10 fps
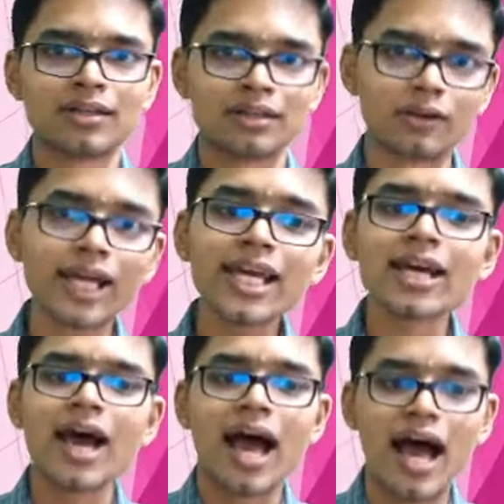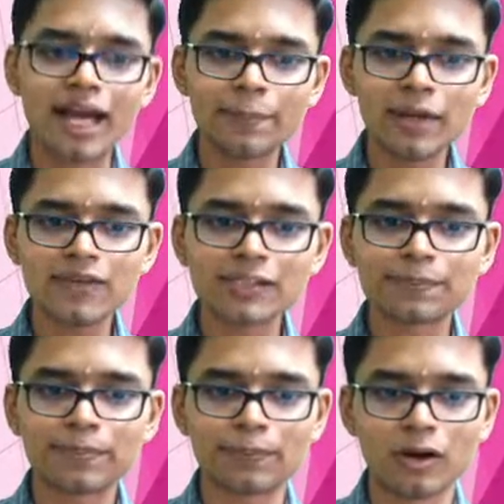Okay, Harappa
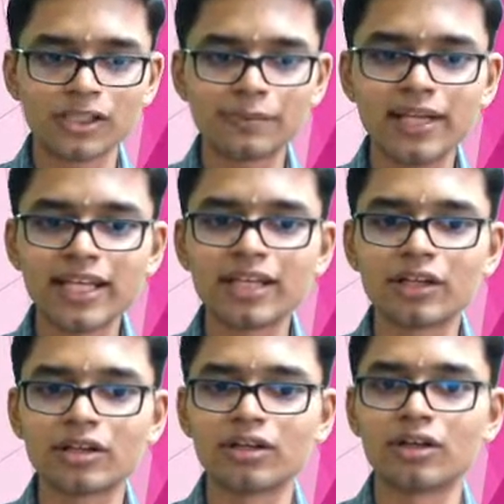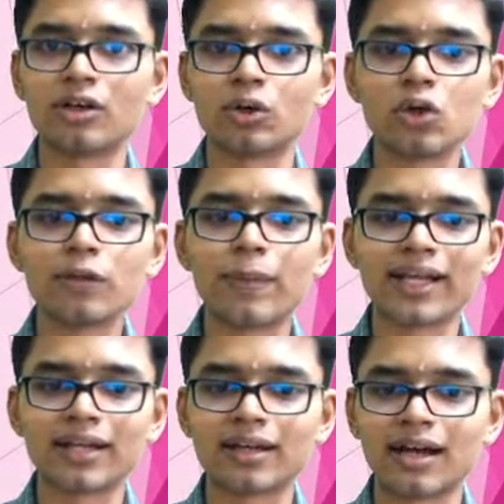was possibly ruled by
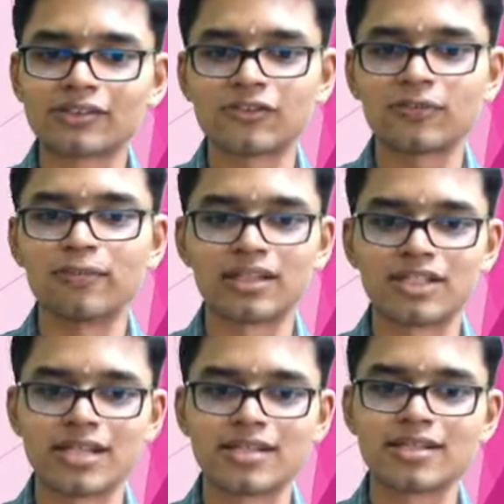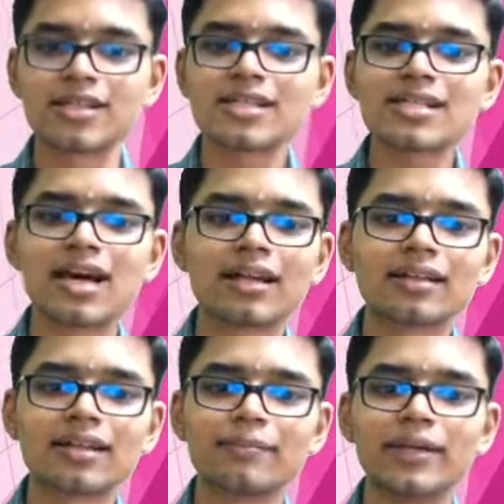a class of merchants. This is
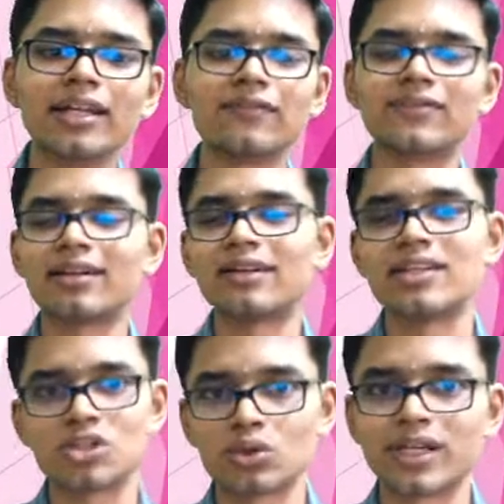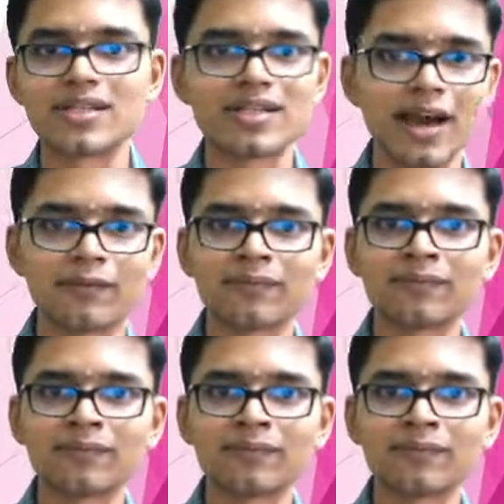another belief that the historians have.